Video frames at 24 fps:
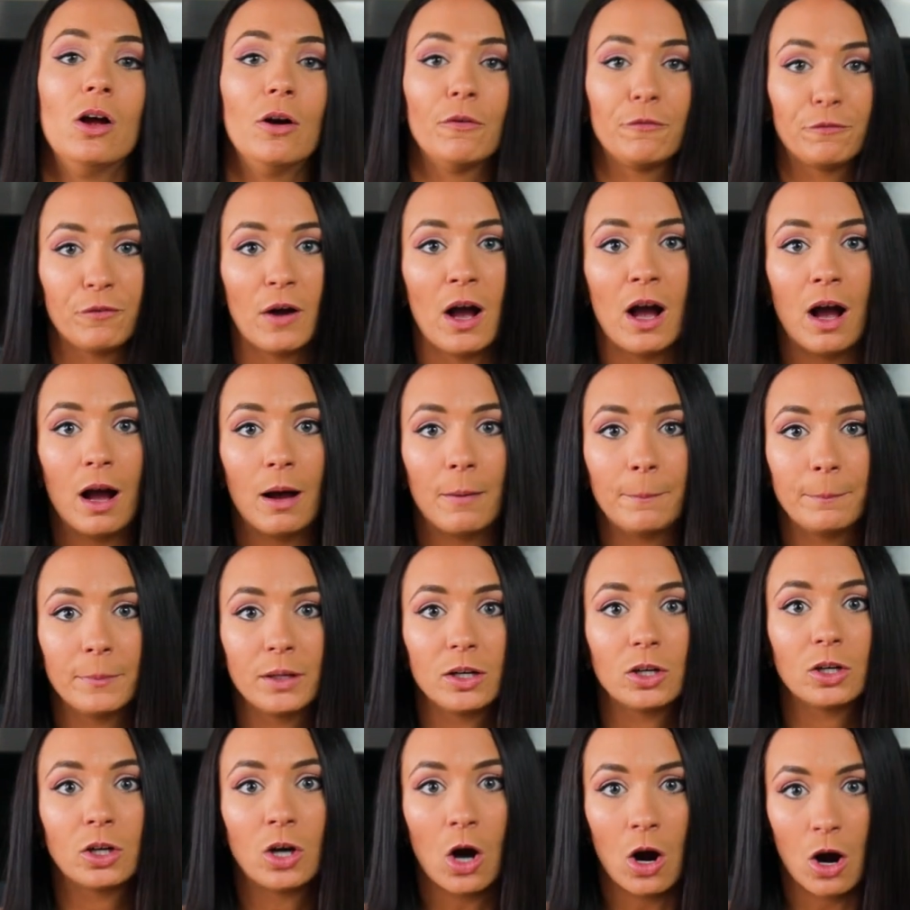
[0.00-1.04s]
from
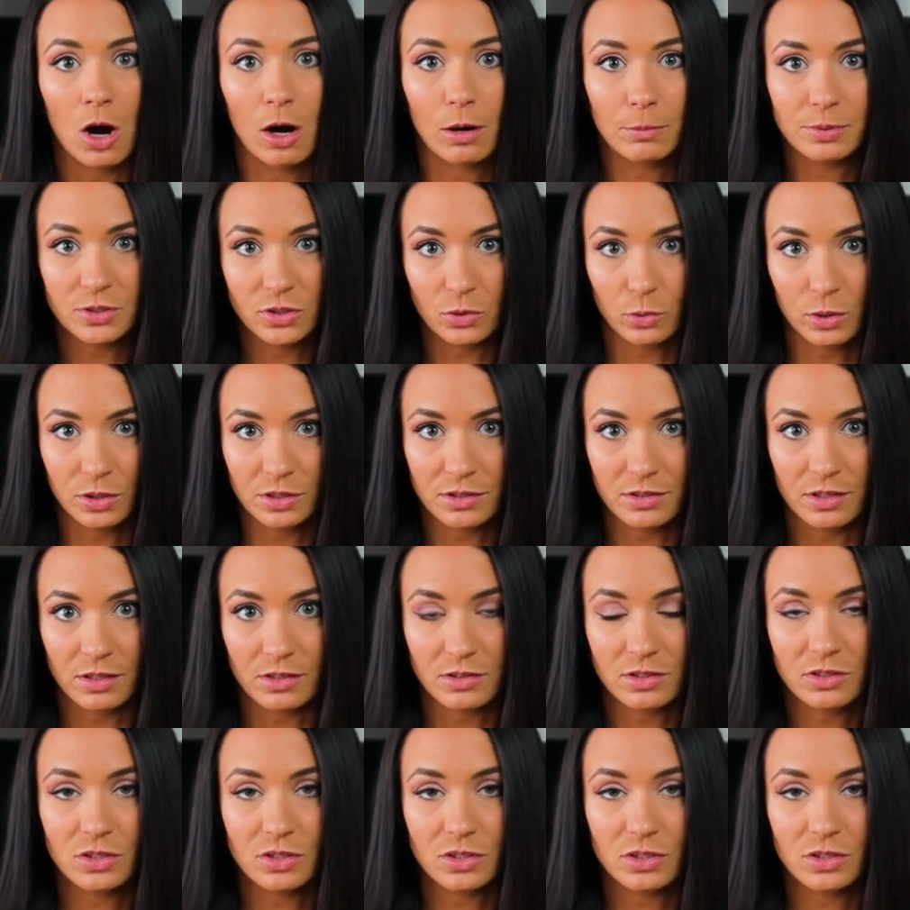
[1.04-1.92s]
carb sources.